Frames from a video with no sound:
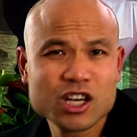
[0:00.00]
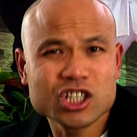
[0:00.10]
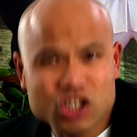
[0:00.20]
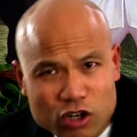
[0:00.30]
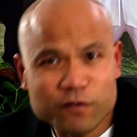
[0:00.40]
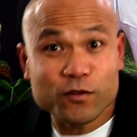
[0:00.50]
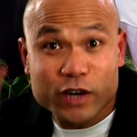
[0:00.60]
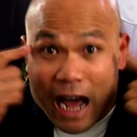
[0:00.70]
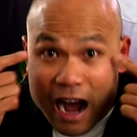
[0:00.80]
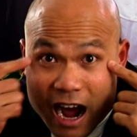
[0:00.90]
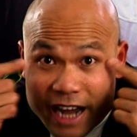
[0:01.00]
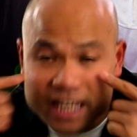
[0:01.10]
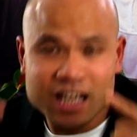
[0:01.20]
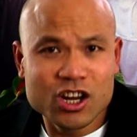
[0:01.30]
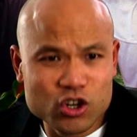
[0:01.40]
Good for the eye.
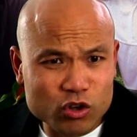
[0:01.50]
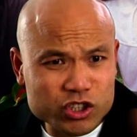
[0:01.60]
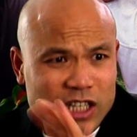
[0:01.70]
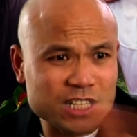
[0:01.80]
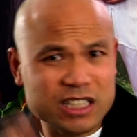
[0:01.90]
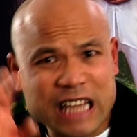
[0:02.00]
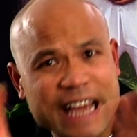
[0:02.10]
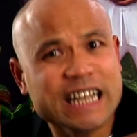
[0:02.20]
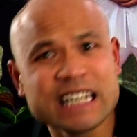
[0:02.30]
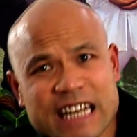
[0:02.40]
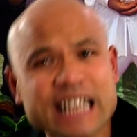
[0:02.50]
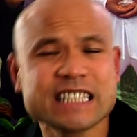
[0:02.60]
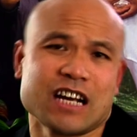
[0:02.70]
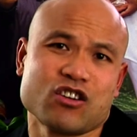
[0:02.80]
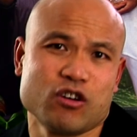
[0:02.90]
Not just the technique
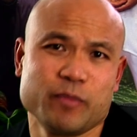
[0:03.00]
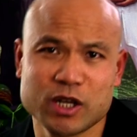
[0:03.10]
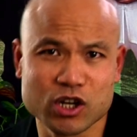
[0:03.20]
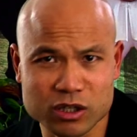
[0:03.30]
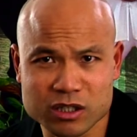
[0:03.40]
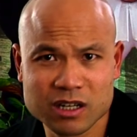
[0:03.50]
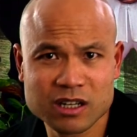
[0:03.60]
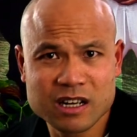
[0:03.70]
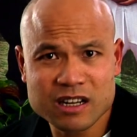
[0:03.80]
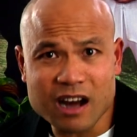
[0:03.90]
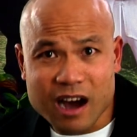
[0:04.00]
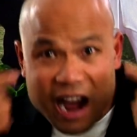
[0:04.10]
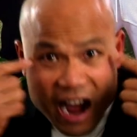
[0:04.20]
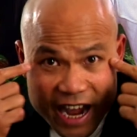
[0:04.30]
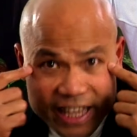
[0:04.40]
that got to be good. The
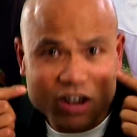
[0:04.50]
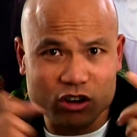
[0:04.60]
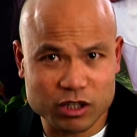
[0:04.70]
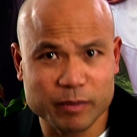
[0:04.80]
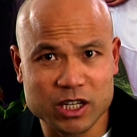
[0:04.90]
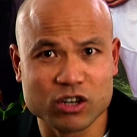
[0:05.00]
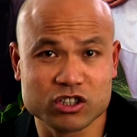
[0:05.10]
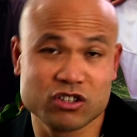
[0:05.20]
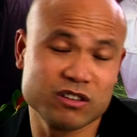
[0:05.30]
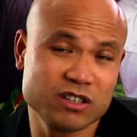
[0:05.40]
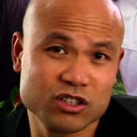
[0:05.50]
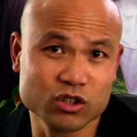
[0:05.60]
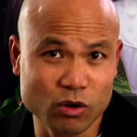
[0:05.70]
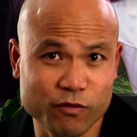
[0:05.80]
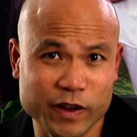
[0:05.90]
eye got to be good to
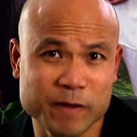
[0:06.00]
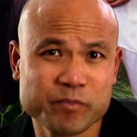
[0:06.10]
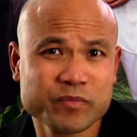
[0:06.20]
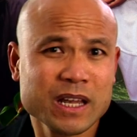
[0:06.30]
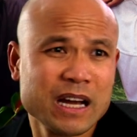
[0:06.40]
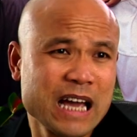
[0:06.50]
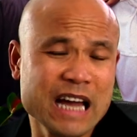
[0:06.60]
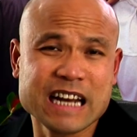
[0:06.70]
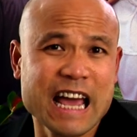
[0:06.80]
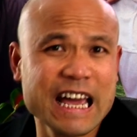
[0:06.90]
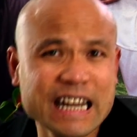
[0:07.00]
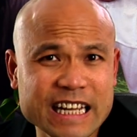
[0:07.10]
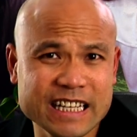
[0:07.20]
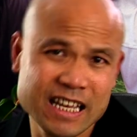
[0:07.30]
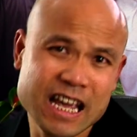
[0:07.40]
do things. And the
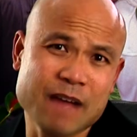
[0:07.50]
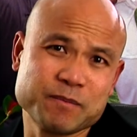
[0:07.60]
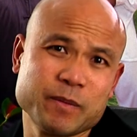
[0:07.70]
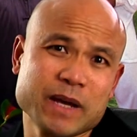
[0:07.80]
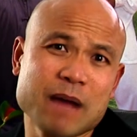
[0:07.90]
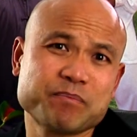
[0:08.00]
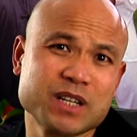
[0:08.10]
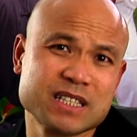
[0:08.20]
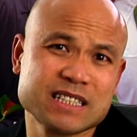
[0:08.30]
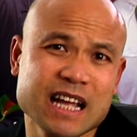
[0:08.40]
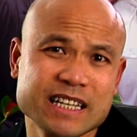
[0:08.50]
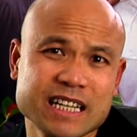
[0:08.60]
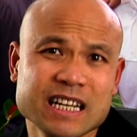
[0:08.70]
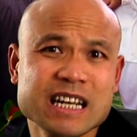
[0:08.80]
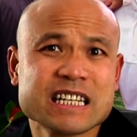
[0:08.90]
editing have to be up to the
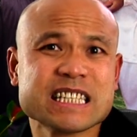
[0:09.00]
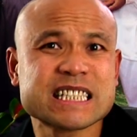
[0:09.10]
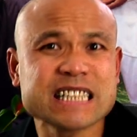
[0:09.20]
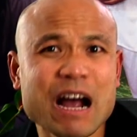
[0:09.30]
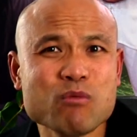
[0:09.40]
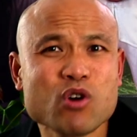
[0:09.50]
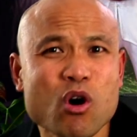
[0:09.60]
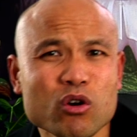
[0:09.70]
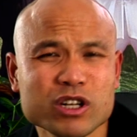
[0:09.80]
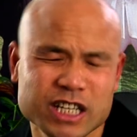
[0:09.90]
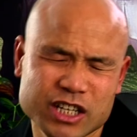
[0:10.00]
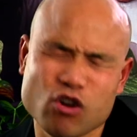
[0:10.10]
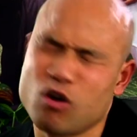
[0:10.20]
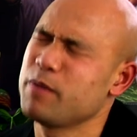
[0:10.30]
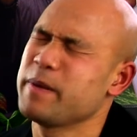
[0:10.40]
standard. The sound quality
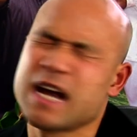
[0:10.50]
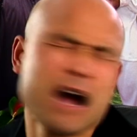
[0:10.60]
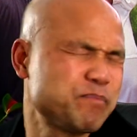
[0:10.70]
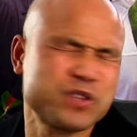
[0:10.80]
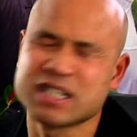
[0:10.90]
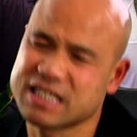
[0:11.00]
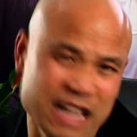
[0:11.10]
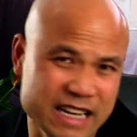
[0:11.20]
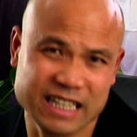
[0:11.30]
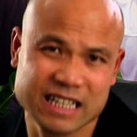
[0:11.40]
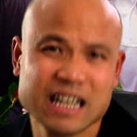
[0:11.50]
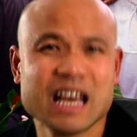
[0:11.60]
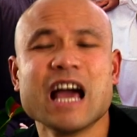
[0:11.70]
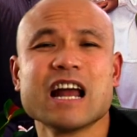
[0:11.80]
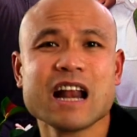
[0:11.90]
got to be up to the standard.
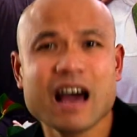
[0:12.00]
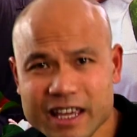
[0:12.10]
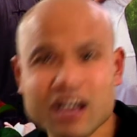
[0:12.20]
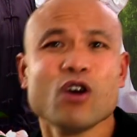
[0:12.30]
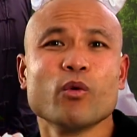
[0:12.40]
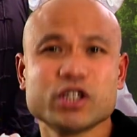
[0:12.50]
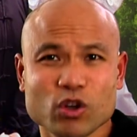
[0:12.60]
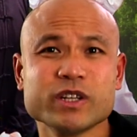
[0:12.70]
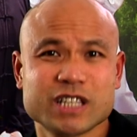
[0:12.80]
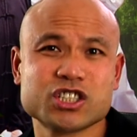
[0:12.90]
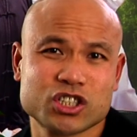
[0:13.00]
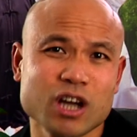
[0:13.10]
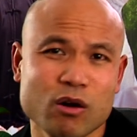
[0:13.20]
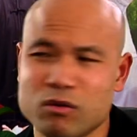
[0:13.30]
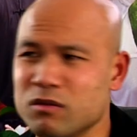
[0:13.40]
Like we doing this show.